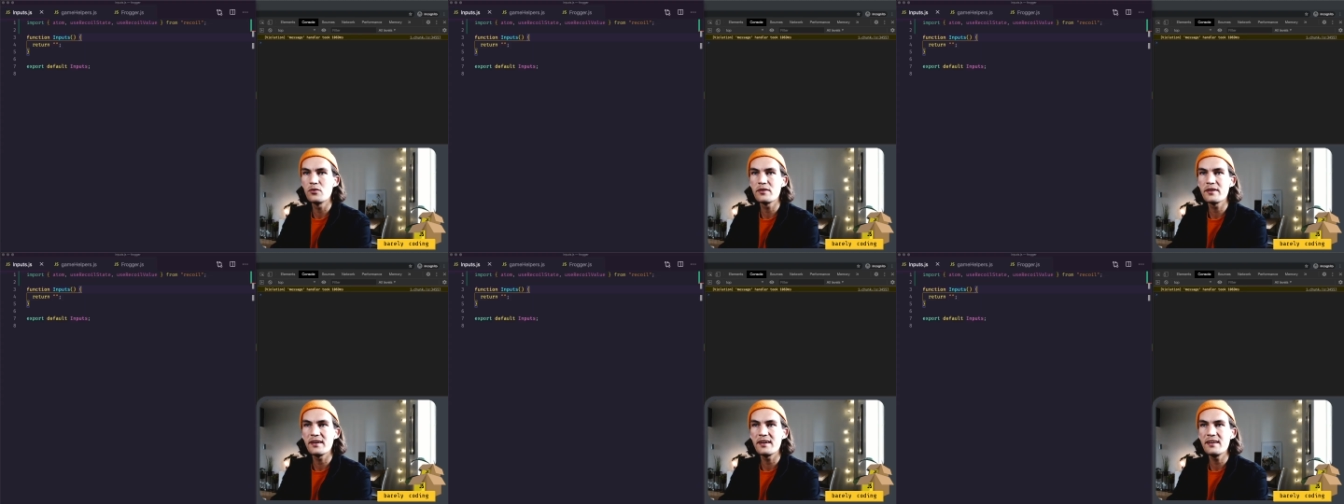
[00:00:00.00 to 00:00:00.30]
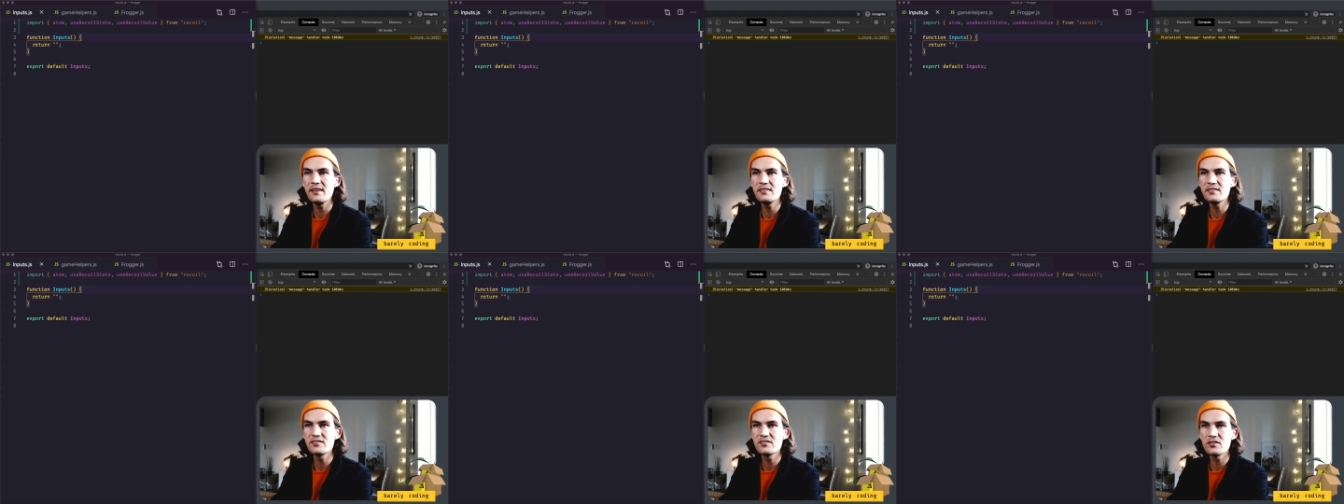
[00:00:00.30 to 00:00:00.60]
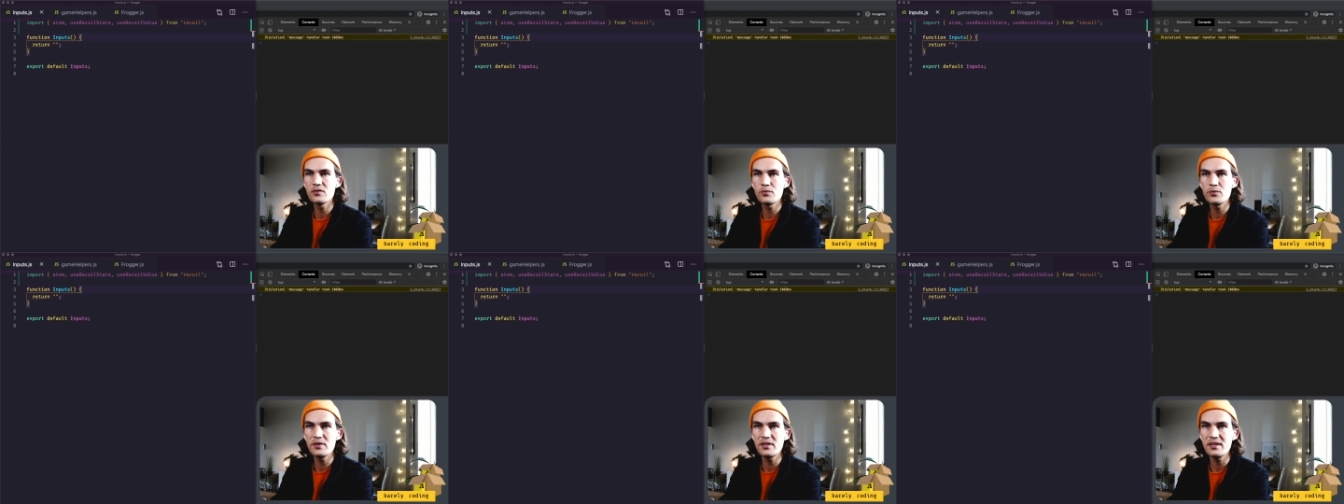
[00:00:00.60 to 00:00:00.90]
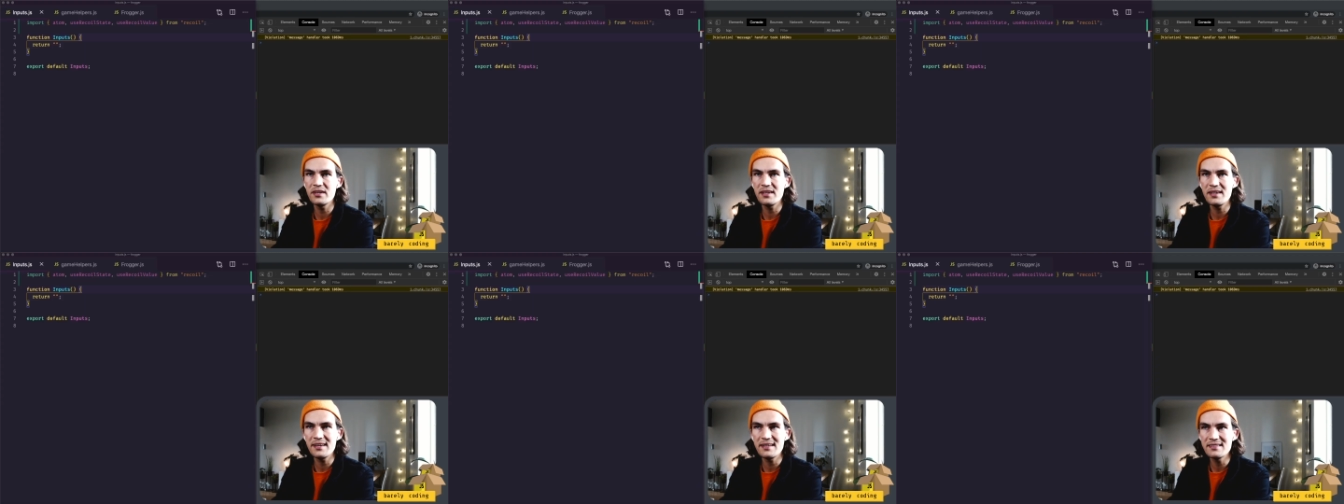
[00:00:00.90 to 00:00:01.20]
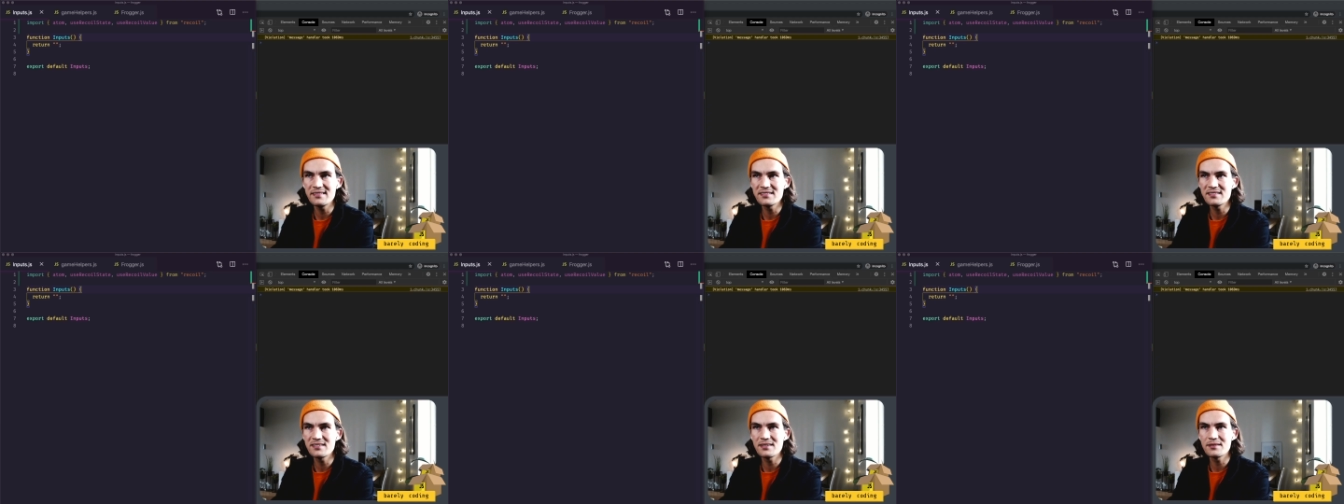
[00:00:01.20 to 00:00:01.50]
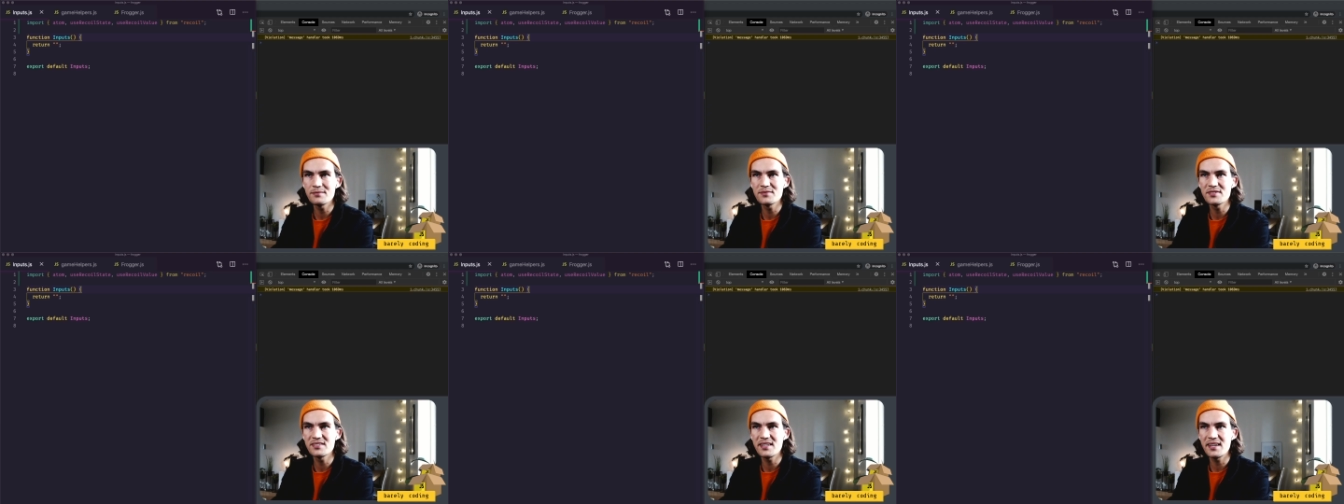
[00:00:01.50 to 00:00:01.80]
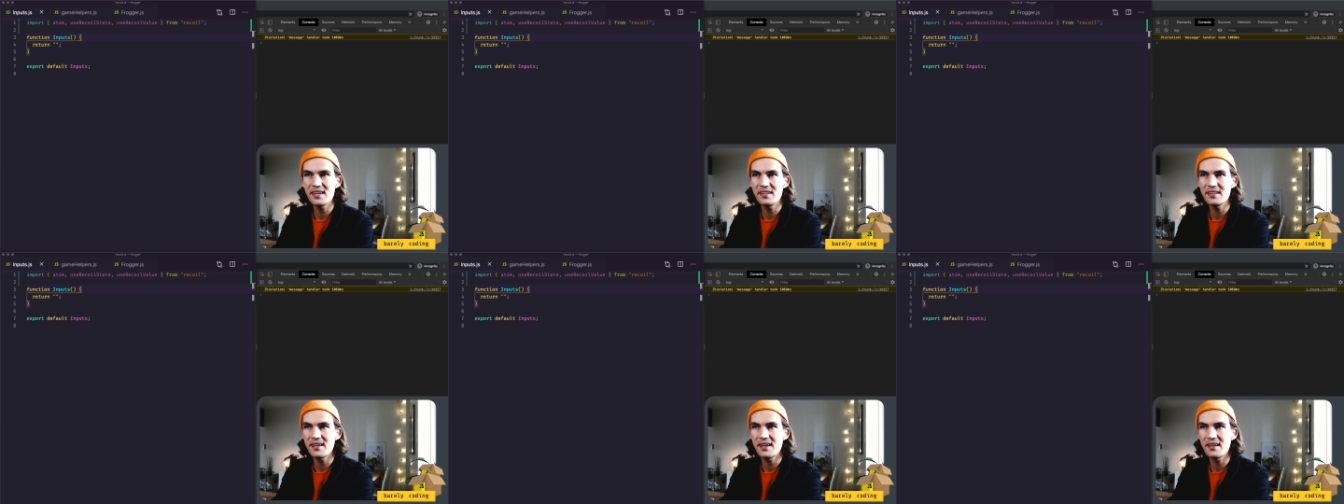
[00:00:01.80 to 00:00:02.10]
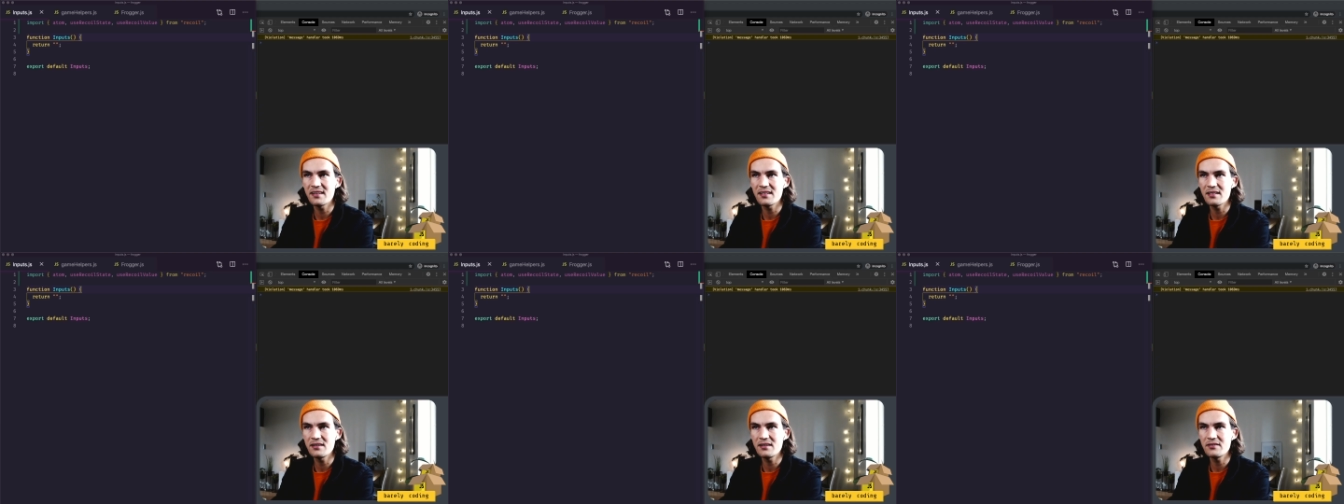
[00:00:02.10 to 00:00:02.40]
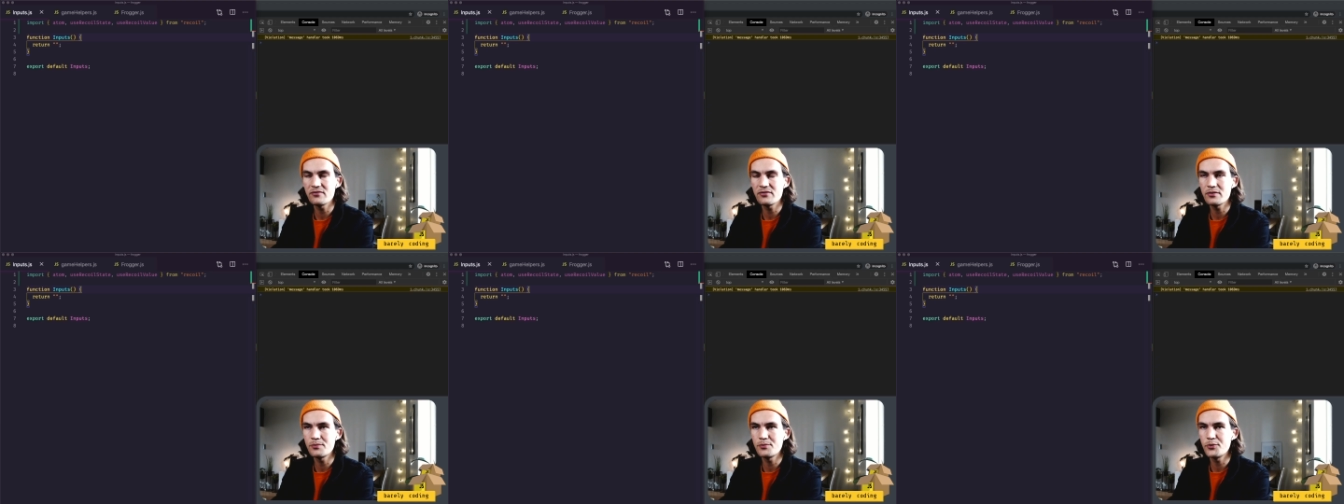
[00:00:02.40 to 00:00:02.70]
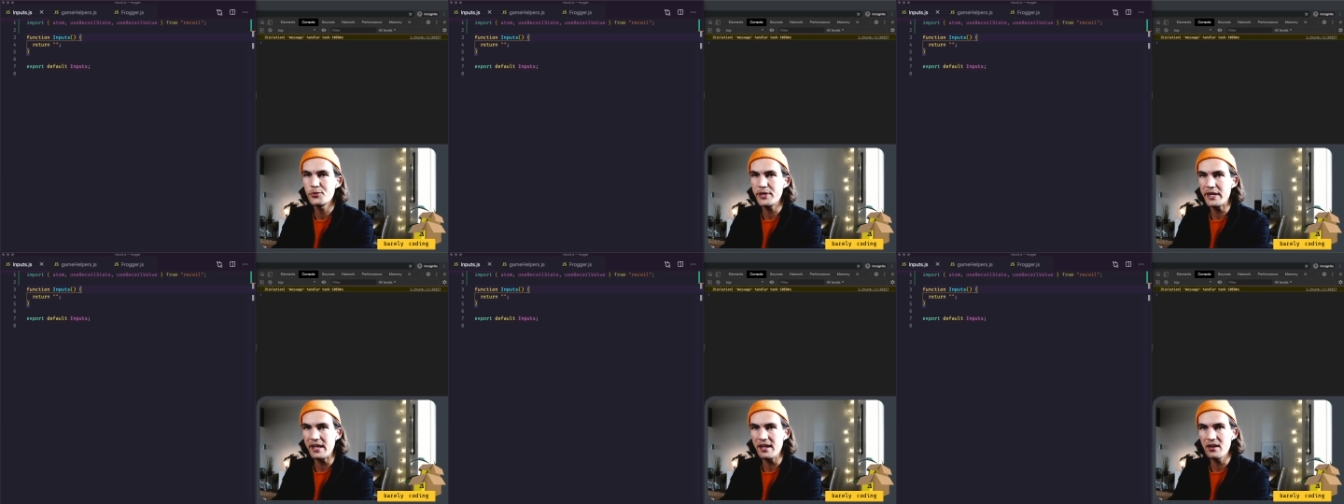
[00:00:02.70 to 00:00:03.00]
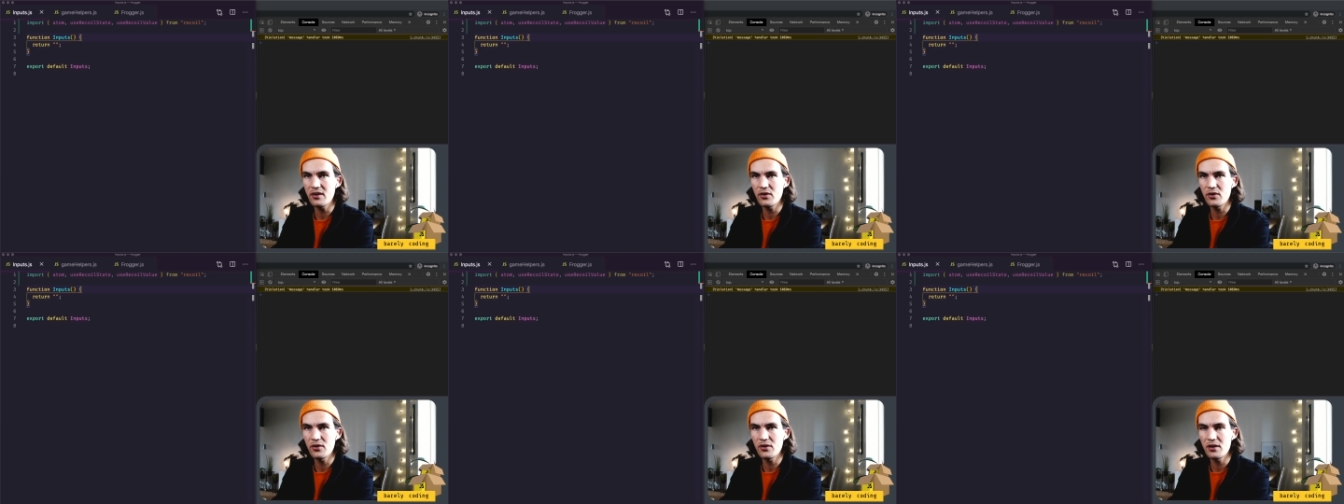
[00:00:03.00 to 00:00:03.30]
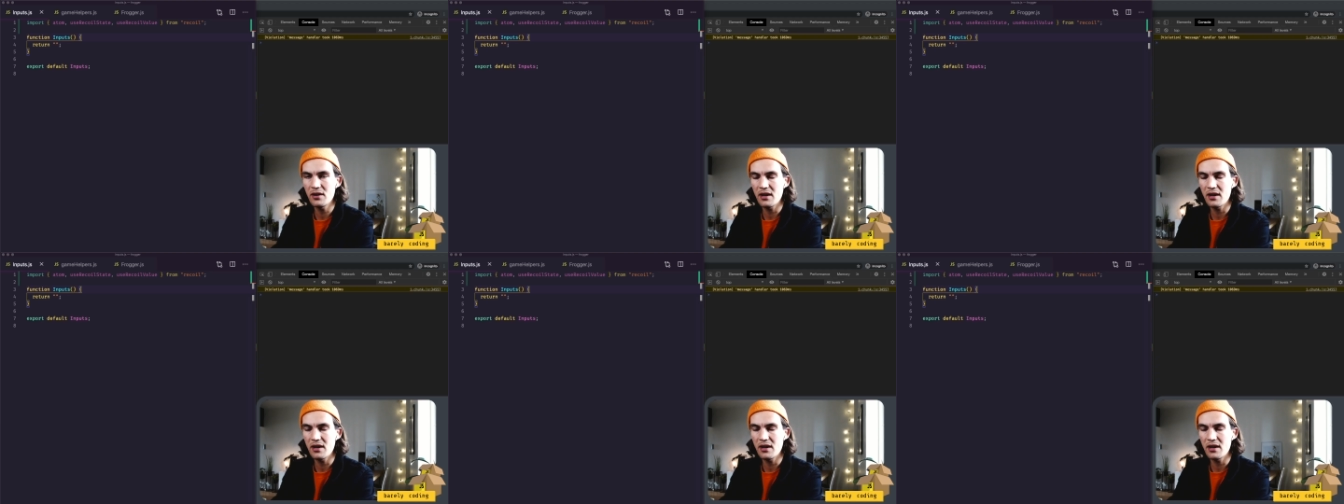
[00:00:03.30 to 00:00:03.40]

Okay, so we need some state handling from Recoil.